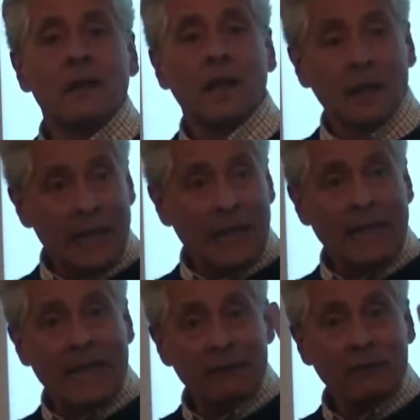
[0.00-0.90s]
And
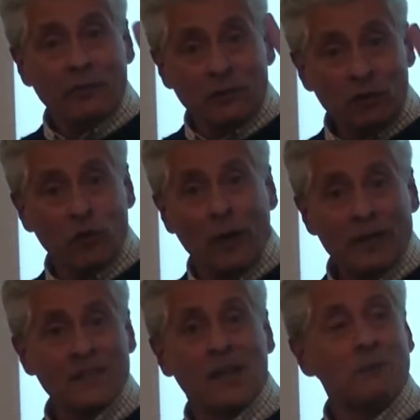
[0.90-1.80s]
he gives two
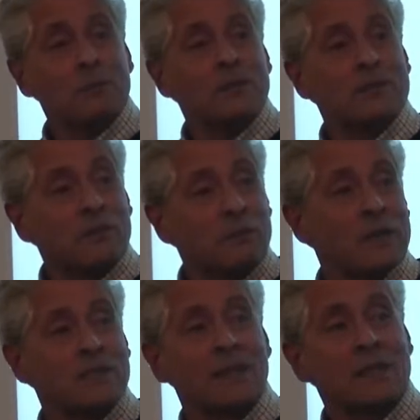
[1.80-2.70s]
examples of
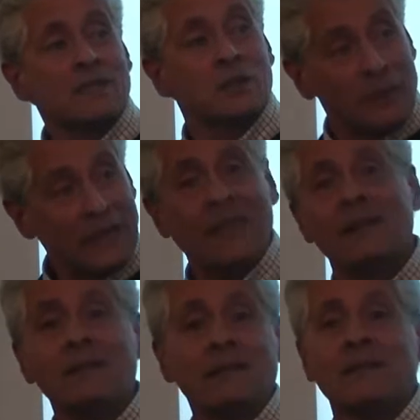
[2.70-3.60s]
presidents who were
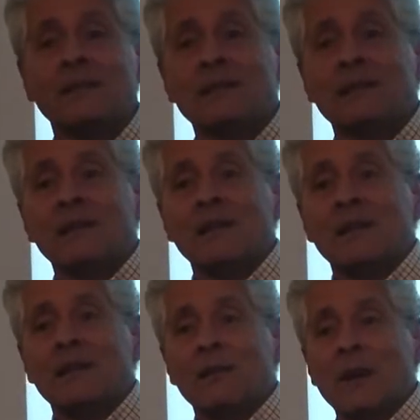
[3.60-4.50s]
killed
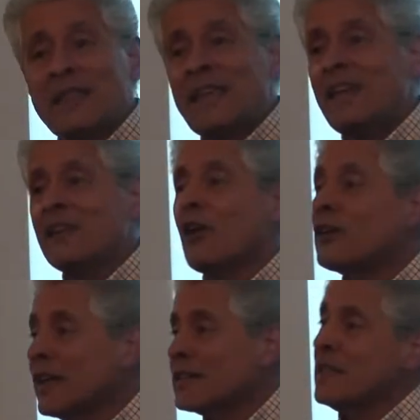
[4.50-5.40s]
when they did
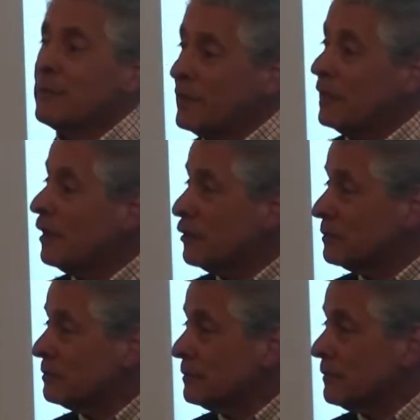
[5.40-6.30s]
not accept the
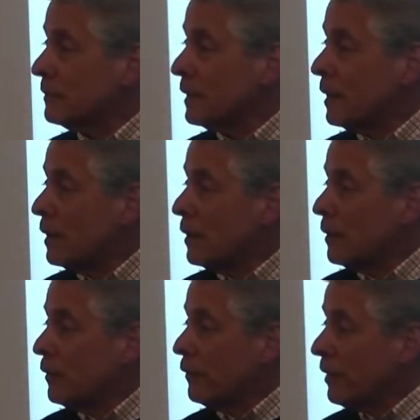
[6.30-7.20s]
loan.
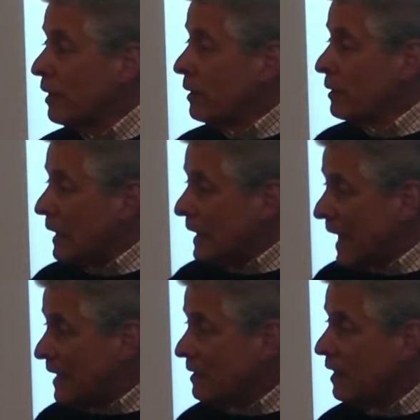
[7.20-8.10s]
You see, the
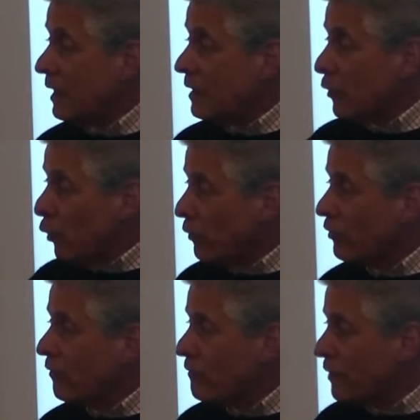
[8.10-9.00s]
lending is
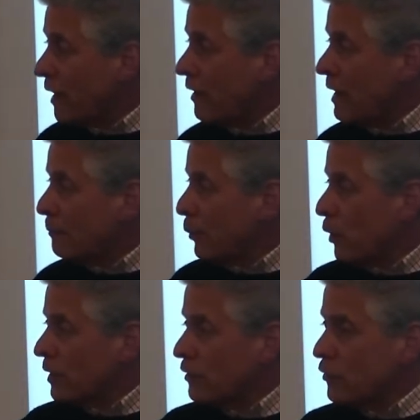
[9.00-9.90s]
also very
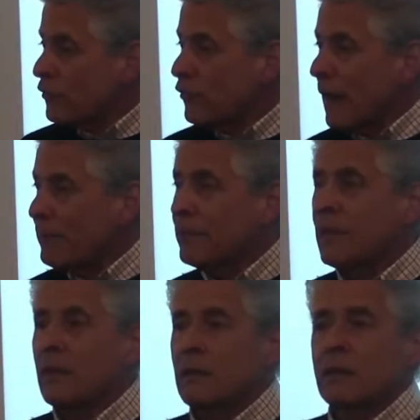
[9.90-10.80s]
important to trap
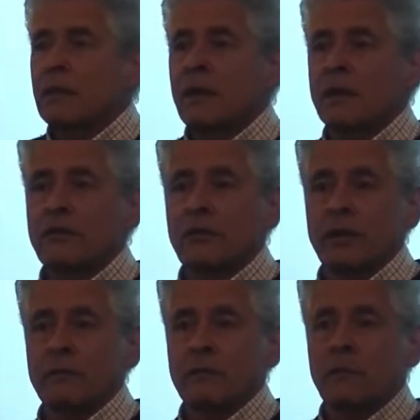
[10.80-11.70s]
the country.
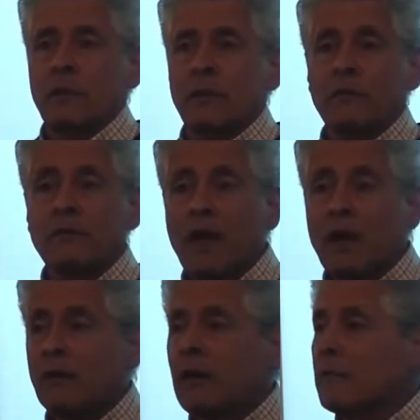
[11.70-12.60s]
It's
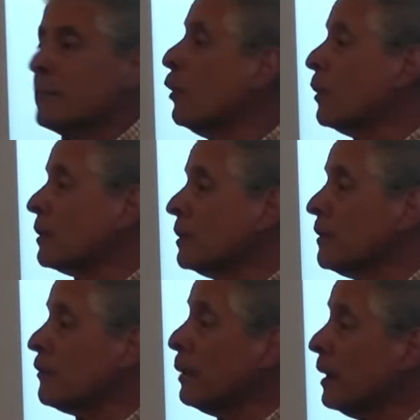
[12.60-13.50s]
very important.
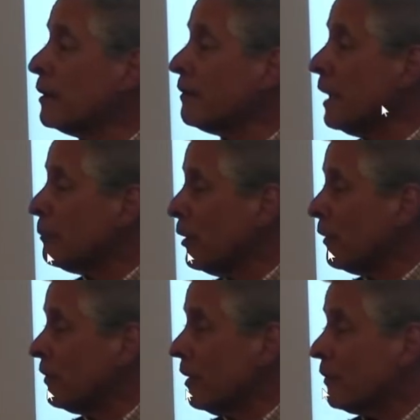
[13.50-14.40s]
It's part of that
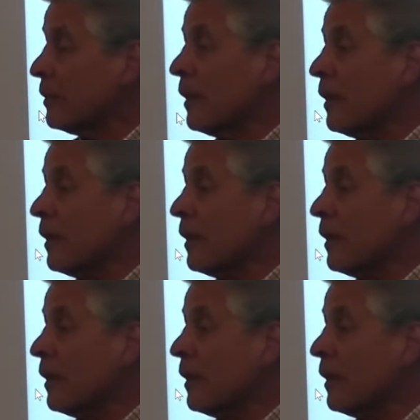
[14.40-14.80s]
process.